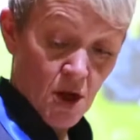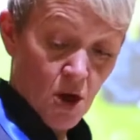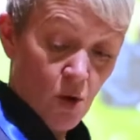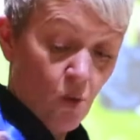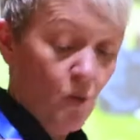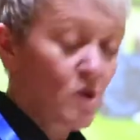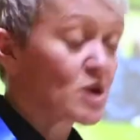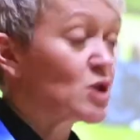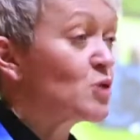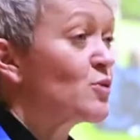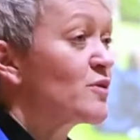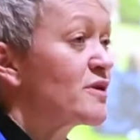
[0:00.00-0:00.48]

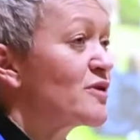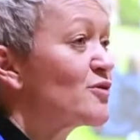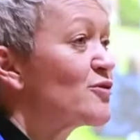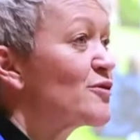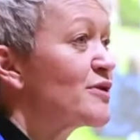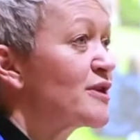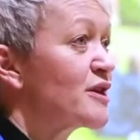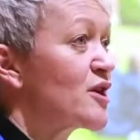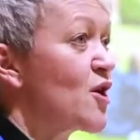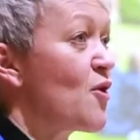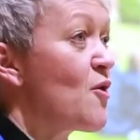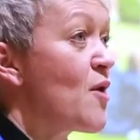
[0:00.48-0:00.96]
which was
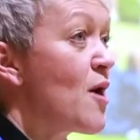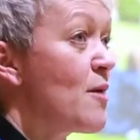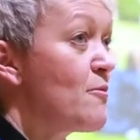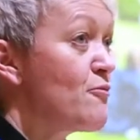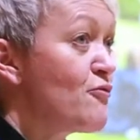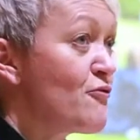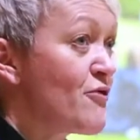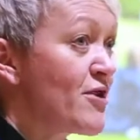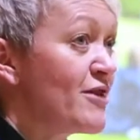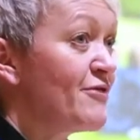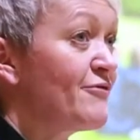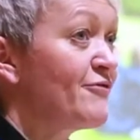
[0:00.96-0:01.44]
also a
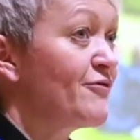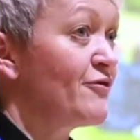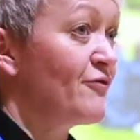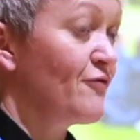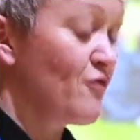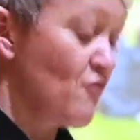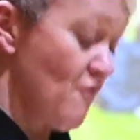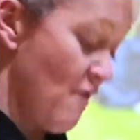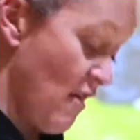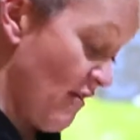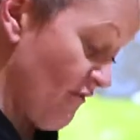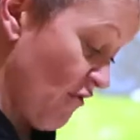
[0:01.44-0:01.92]
brief
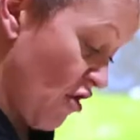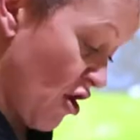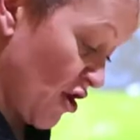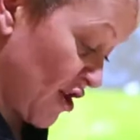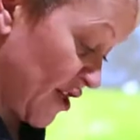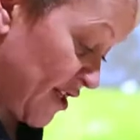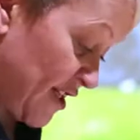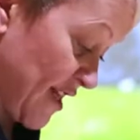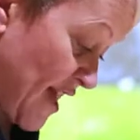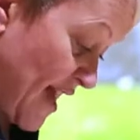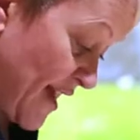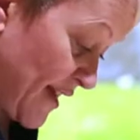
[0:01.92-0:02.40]
for our
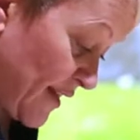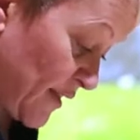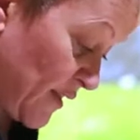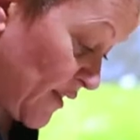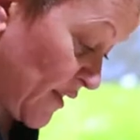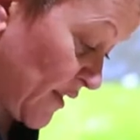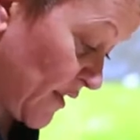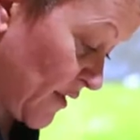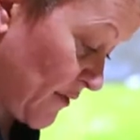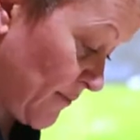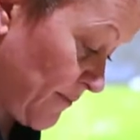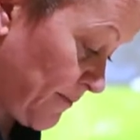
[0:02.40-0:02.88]

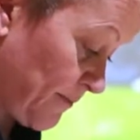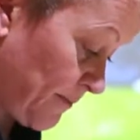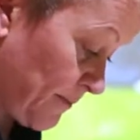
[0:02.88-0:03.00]
architects.